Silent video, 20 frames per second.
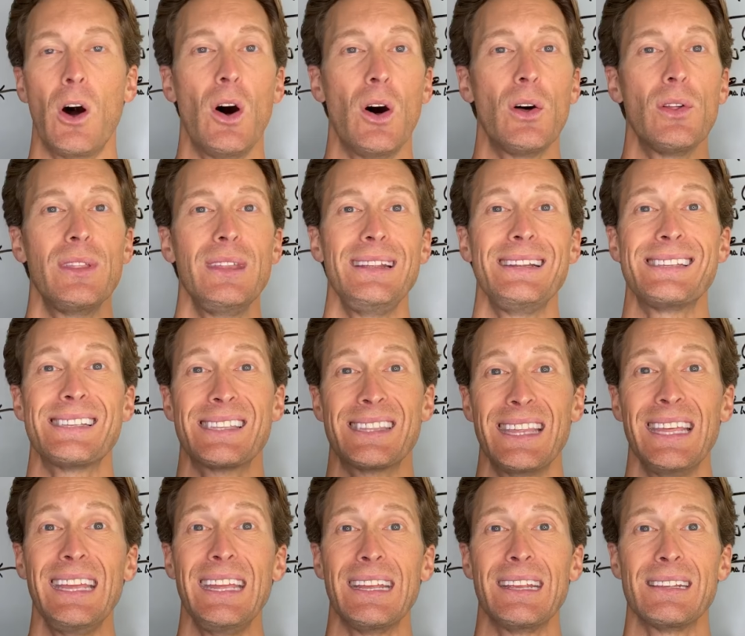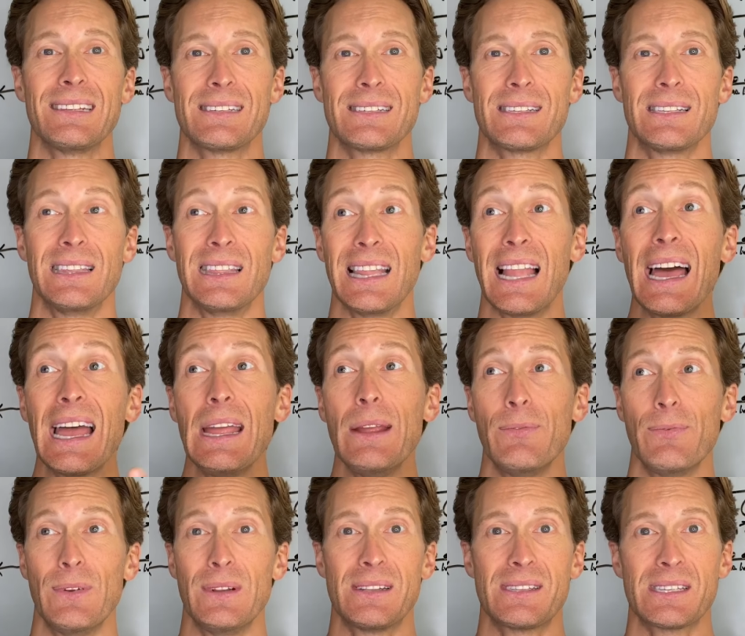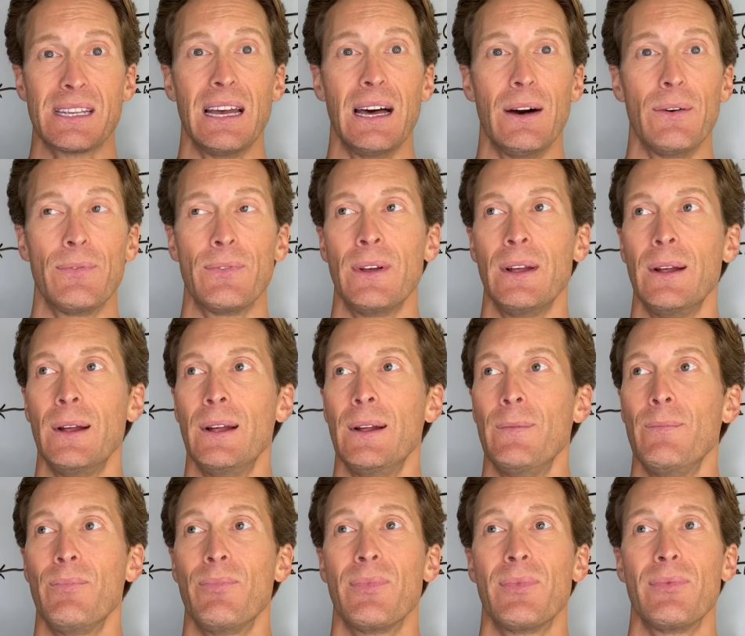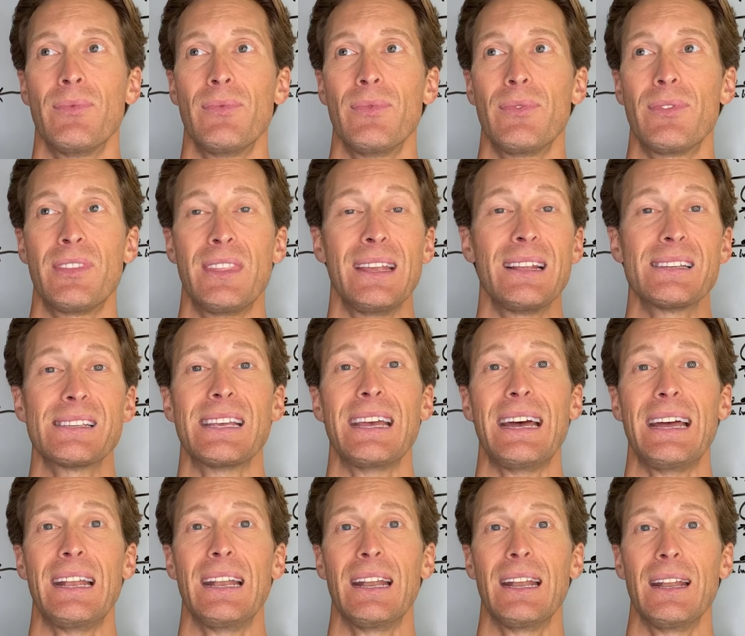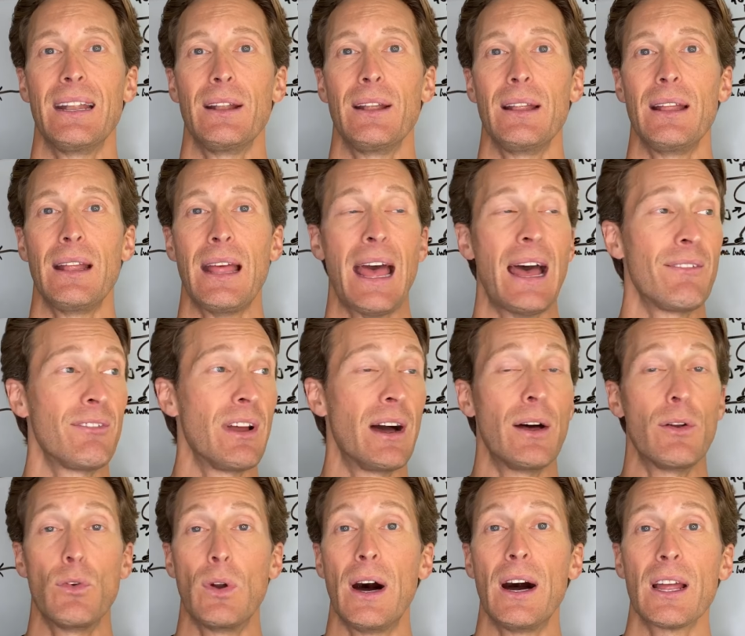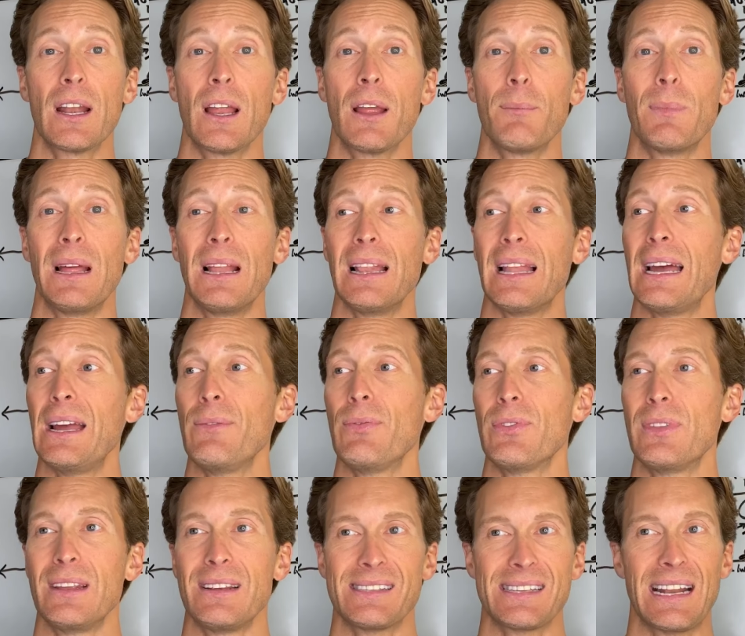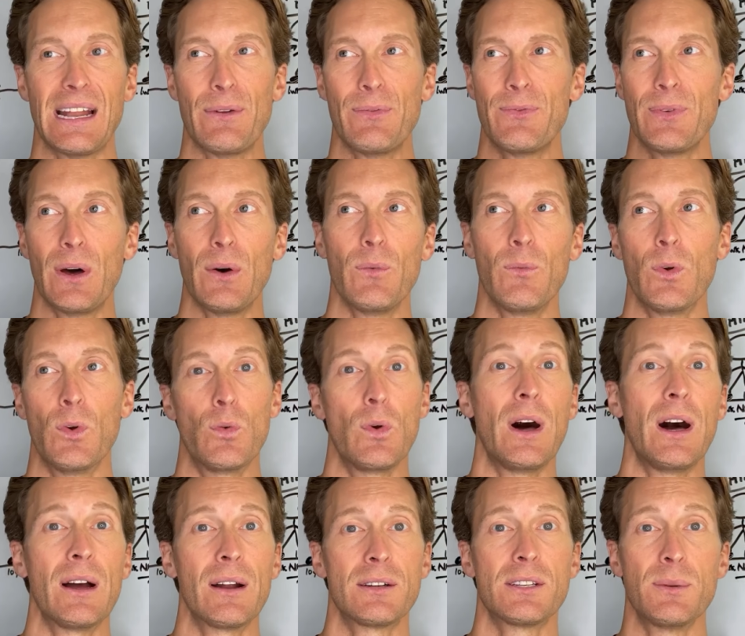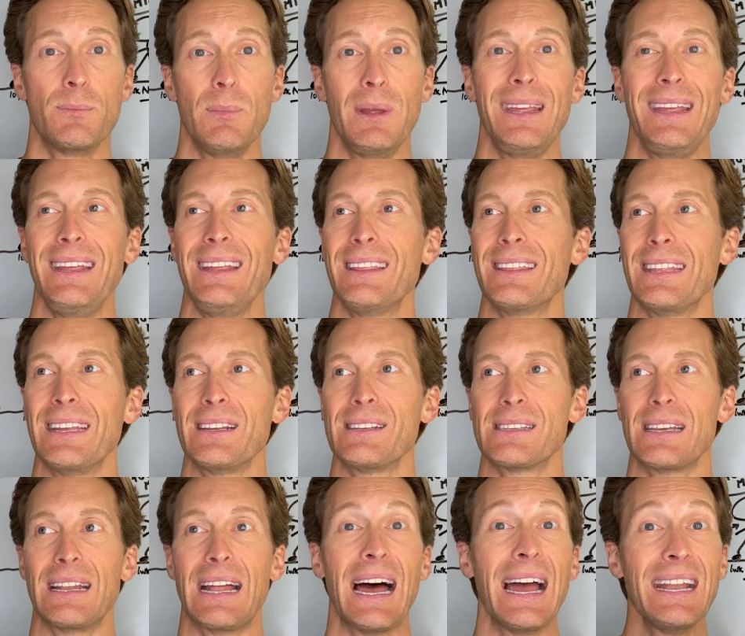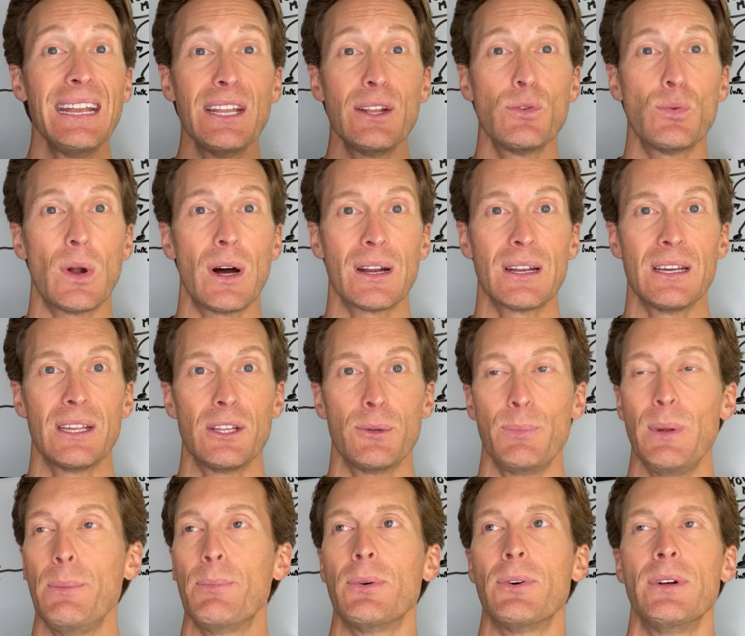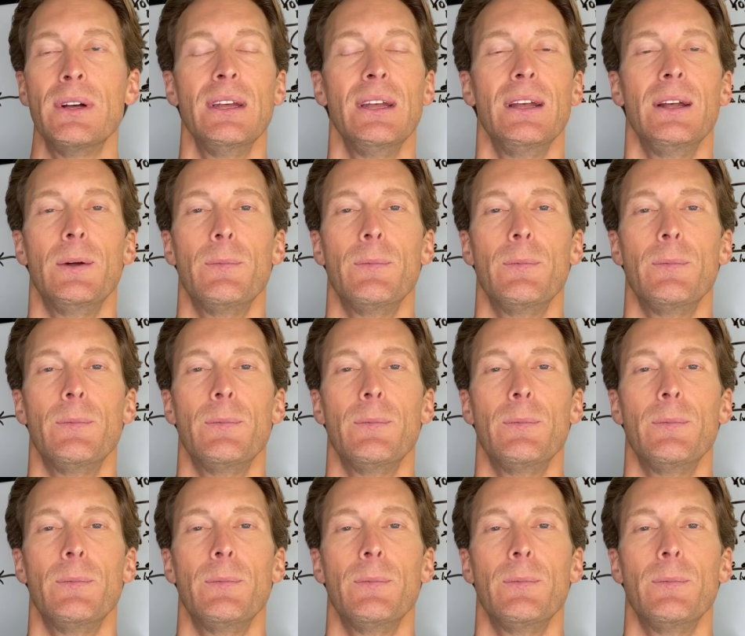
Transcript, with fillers: all these things, life itself. Things that have gone wrong in my life, things that I felt were wrong to me, things that I did wrong to other people,